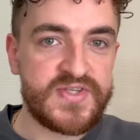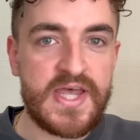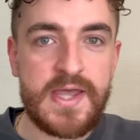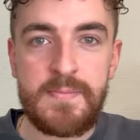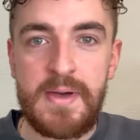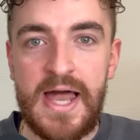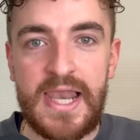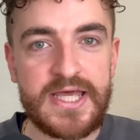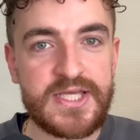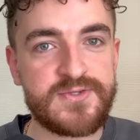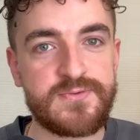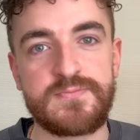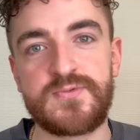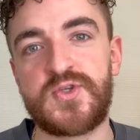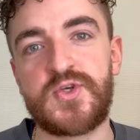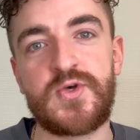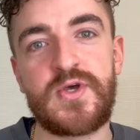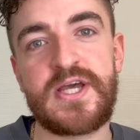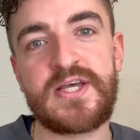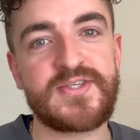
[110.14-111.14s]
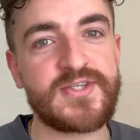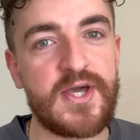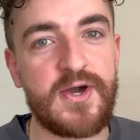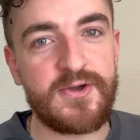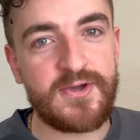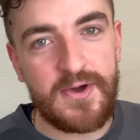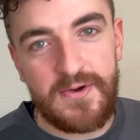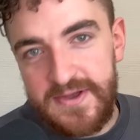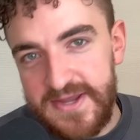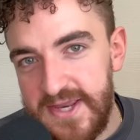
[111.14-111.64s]
Alex from 2 years ago
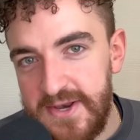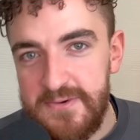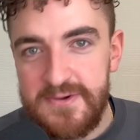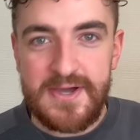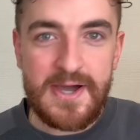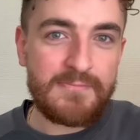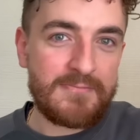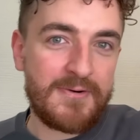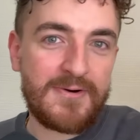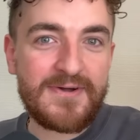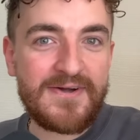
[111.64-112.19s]
going, come on